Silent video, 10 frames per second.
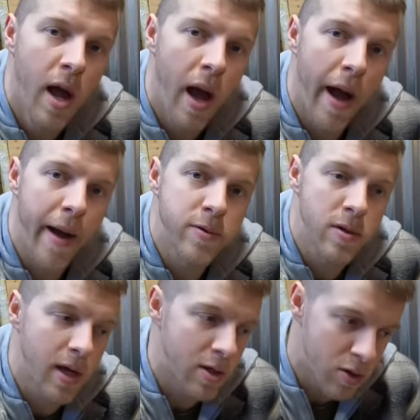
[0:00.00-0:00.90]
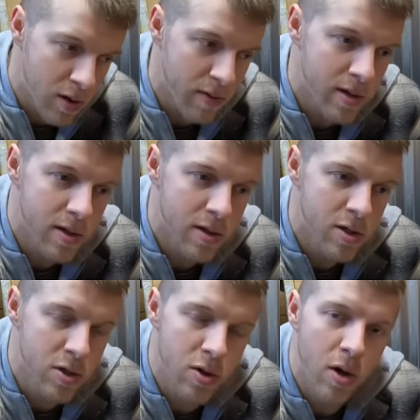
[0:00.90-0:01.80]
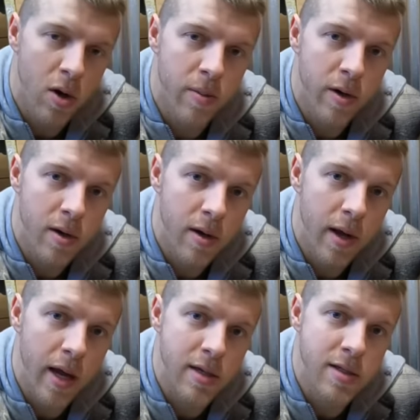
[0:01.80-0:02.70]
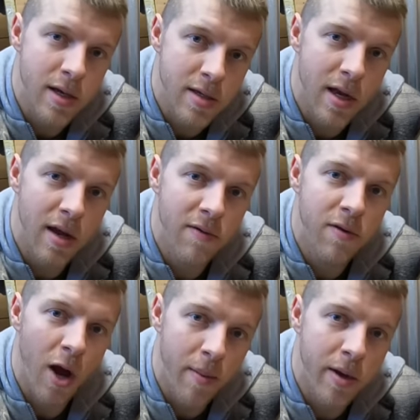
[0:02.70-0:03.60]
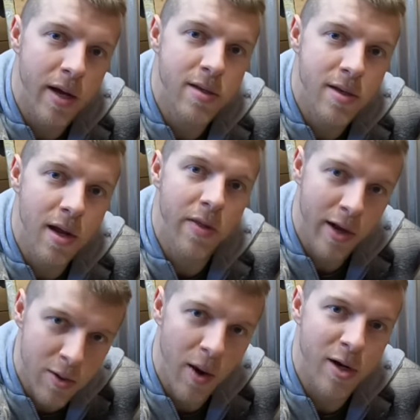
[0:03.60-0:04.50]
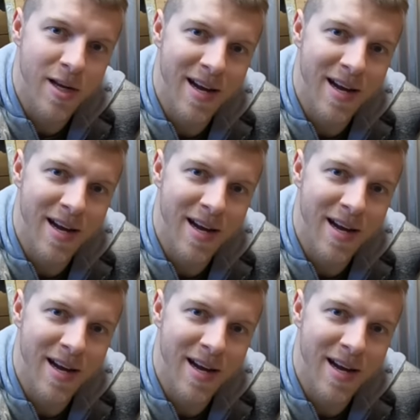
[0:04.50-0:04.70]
Um, so, yeah, do your research, do your homework, and stay safe. God bless. And thanks for watching,